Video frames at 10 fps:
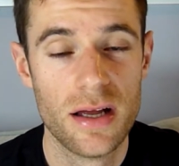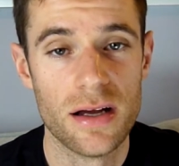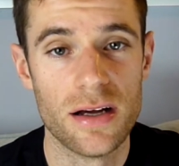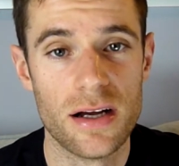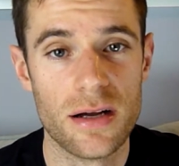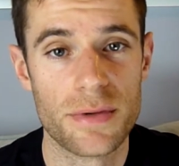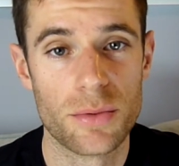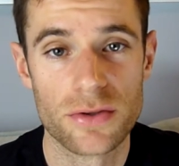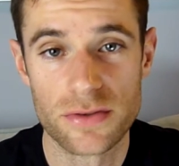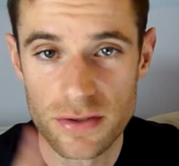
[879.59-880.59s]
There
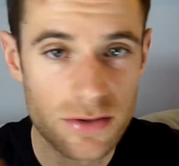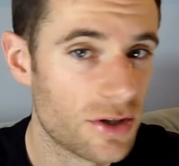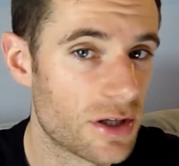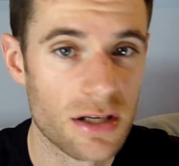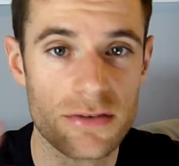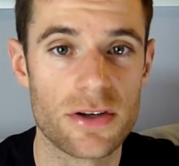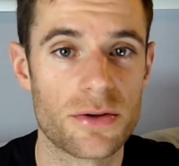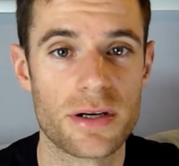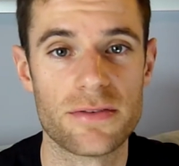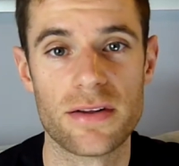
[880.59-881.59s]
wasn't a circular route that
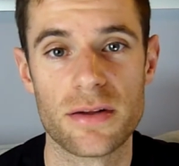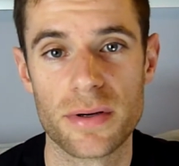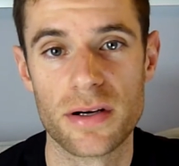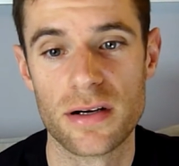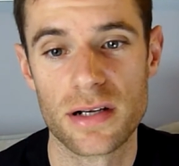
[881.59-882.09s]
went around the park.